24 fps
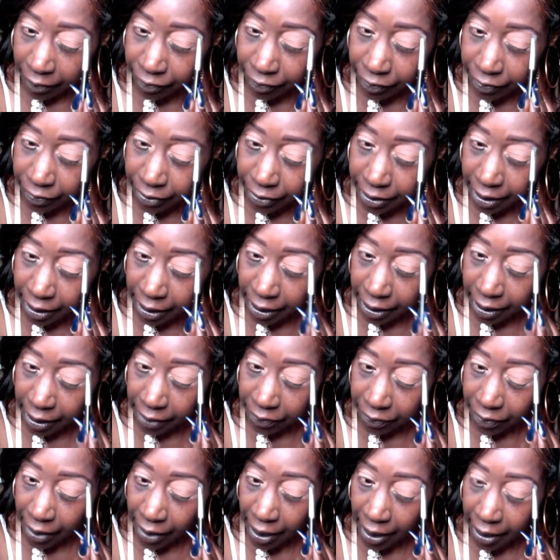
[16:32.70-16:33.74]
after
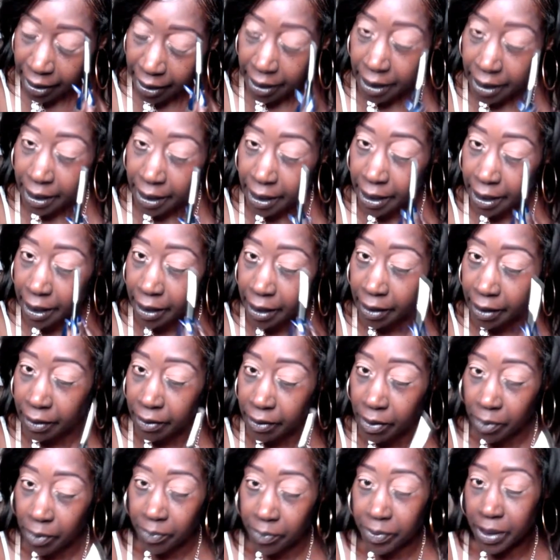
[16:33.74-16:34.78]
taking that in
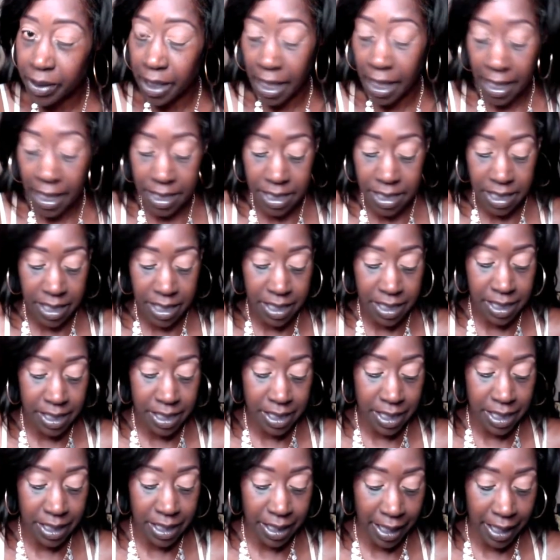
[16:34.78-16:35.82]
there hope you guys
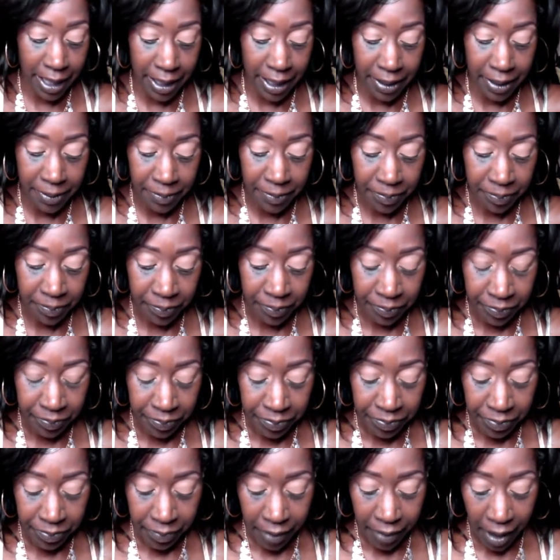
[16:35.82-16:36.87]
can see that
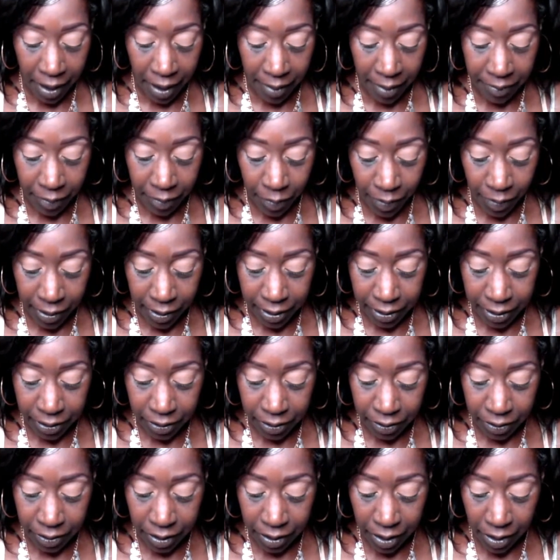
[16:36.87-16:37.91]
I'm
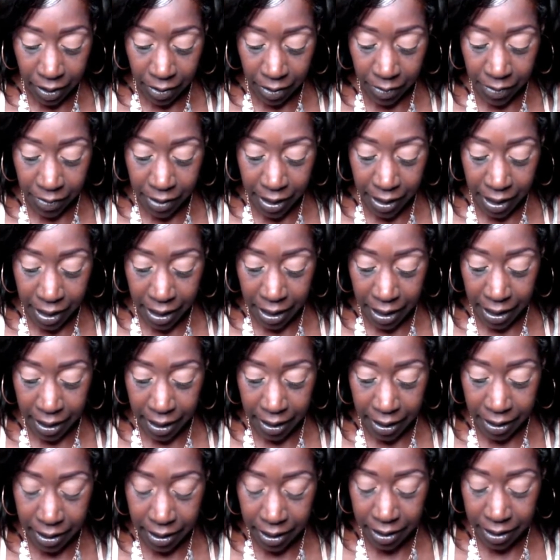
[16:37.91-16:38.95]
going to go
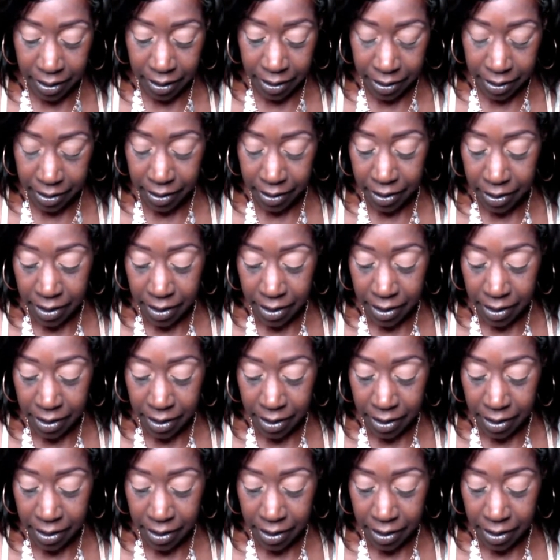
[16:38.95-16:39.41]
in